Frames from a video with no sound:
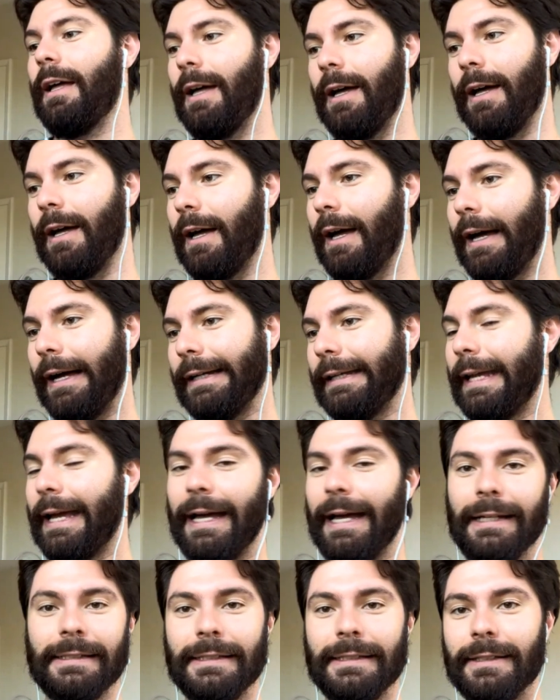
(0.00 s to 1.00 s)
Uh,
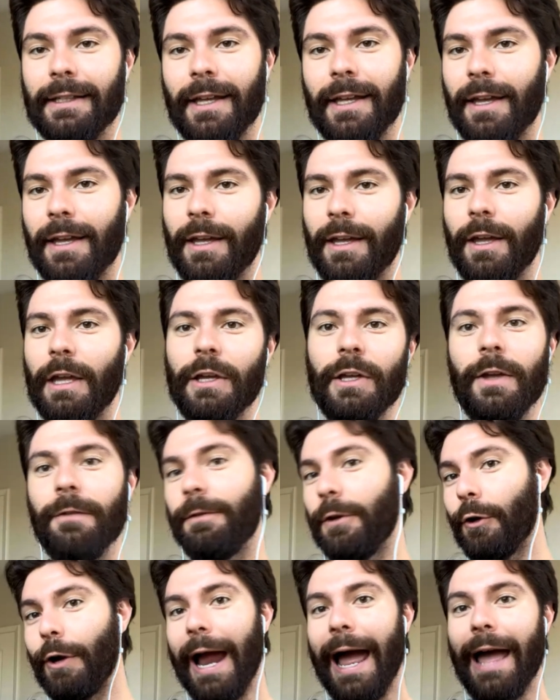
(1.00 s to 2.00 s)
yeah,
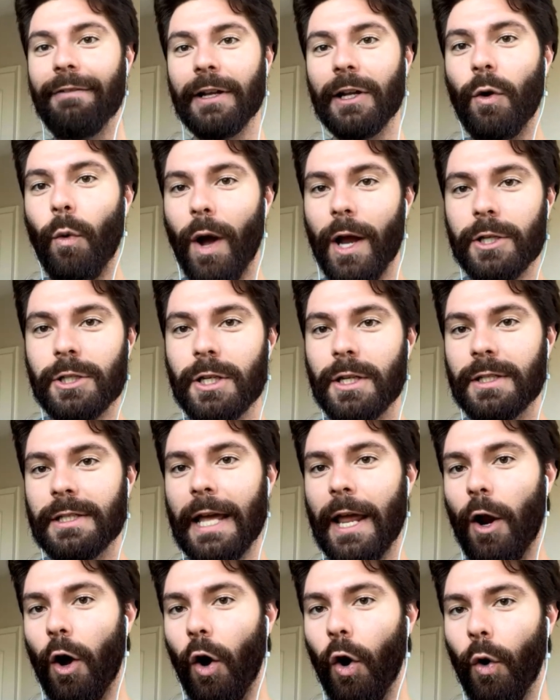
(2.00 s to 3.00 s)
if you're having questions
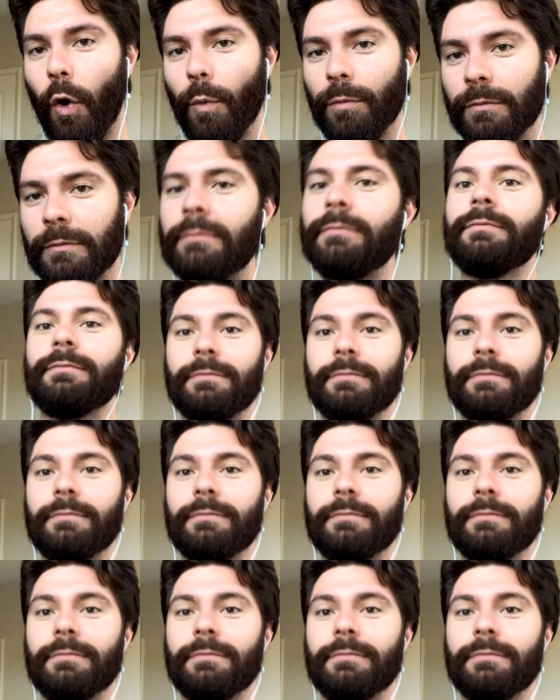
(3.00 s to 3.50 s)
at home,